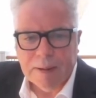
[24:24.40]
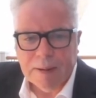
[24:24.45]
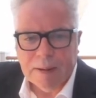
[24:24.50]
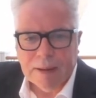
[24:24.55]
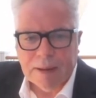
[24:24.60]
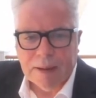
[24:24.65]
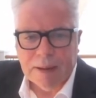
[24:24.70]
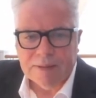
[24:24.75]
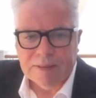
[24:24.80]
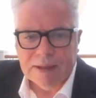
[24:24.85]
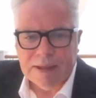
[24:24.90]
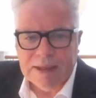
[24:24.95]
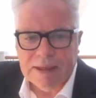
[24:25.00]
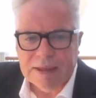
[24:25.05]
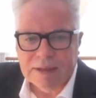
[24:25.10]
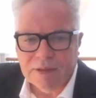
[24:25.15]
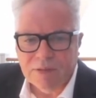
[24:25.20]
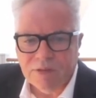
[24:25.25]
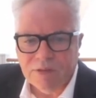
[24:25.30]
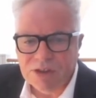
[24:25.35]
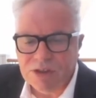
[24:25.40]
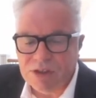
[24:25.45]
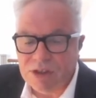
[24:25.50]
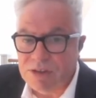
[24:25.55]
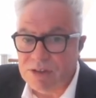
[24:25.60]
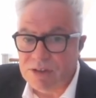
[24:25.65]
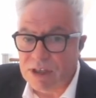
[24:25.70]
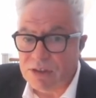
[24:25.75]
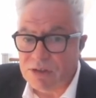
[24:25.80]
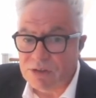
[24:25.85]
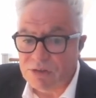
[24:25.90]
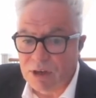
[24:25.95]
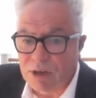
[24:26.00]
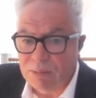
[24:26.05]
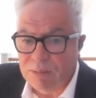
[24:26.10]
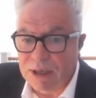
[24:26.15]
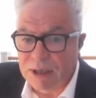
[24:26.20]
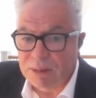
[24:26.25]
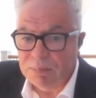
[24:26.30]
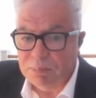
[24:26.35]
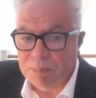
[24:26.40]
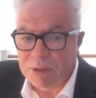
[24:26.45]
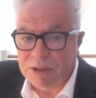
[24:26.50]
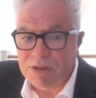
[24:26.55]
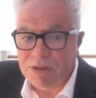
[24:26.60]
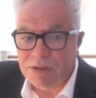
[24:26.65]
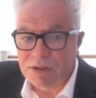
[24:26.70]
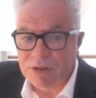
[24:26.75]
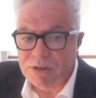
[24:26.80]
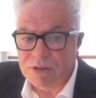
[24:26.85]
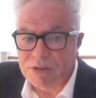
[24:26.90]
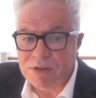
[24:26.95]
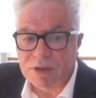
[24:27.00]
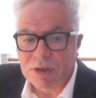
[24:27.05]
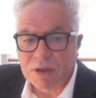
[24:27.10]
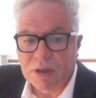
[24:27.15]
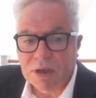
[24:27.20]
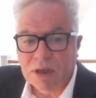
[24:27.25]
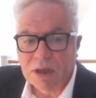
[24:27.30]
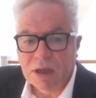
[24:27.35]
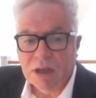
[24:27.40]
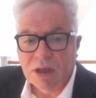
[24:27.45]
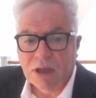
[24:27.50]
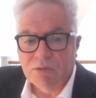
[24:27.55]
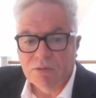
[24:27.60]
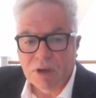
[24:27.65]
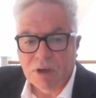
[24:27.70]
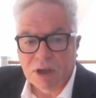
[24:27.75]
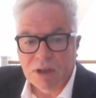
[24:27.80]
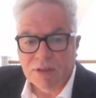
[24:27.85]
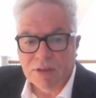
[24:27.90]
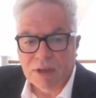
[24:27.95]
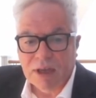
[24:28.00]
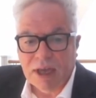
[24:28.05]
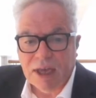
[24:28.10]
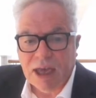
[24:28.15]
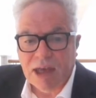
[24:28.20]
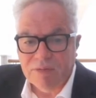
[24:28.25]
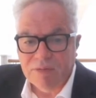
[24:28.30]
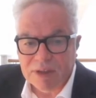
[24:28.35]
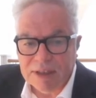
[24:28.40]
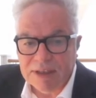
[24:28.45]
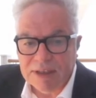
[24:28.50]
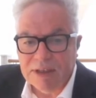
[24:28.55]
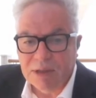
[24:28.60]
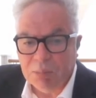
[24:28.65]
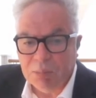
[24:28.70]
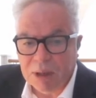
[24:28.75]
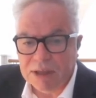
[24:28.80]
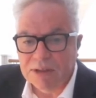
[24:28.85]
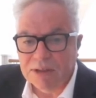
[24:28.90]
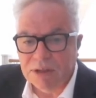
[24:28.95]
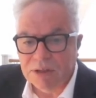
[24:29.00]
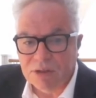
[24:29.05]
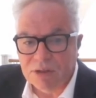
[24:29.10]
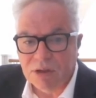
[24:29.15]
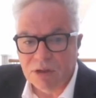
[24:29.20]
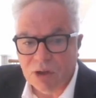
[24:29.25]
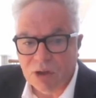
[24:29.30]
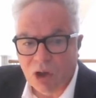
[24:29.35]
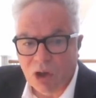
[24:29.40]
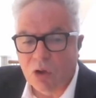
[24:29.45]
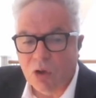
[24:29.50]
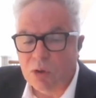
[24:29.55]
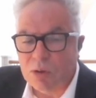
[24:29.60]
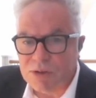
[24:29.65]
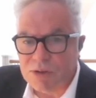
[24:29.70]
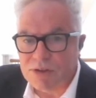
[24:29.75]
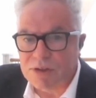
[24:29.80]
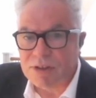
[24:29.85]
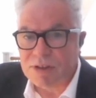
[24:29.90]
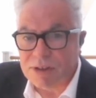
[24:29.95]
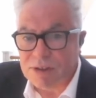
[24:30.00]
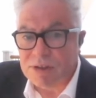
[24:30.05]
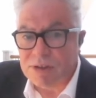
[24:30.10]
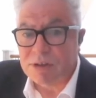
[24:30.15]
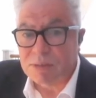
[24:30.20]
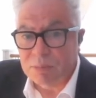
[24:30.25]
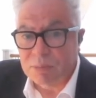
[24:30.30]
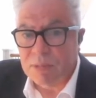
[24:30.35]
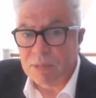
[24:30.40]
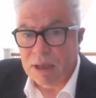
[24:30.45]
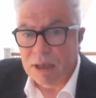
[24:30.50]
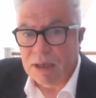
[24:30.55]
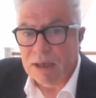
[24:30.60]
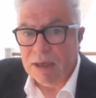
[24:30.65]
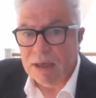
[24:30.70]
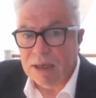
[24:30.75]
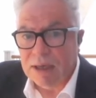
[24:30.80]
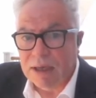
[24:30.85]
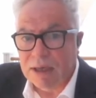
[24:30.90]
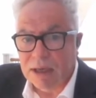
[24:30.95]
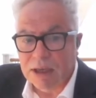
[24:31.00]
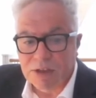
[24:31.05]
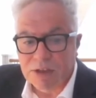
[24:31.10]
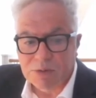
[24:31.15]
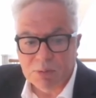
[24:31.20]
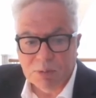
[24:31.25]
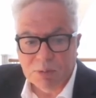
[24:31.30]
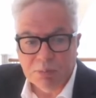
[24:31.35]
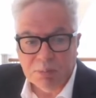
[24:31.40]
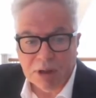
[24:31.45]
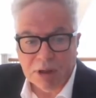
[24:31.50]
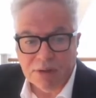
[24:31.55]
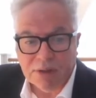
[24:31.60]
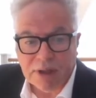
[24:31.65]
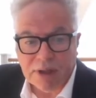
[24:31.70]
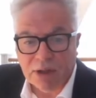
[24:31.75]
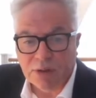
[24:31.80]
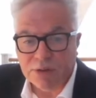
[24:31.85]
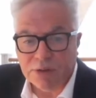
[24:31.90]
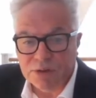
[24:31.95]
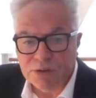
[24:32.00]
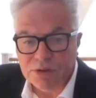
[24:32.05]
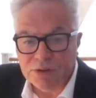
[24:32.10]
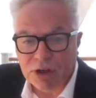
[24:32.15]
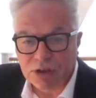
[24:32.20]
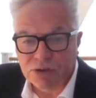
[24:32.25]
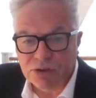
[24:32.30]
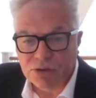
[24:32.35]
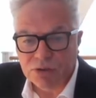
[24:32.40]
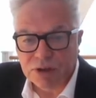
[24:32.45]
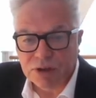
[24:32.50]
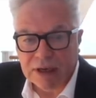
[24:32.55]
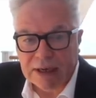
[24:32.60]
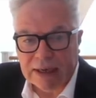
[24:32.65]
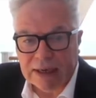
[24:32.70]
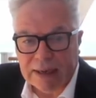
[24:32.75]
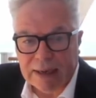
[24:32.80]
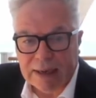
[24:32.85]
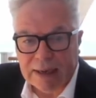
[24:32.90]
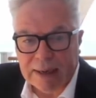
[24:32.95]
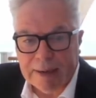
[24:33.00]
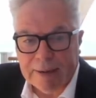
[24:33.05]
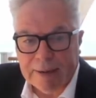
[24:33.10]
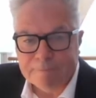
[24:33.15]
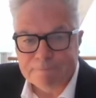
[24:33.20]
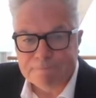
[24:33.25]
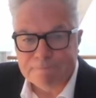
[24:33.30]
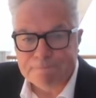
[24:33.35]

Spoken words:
I think the vision is extremely ambitious and rather heavily dependent on whole system engagement, both health and social care,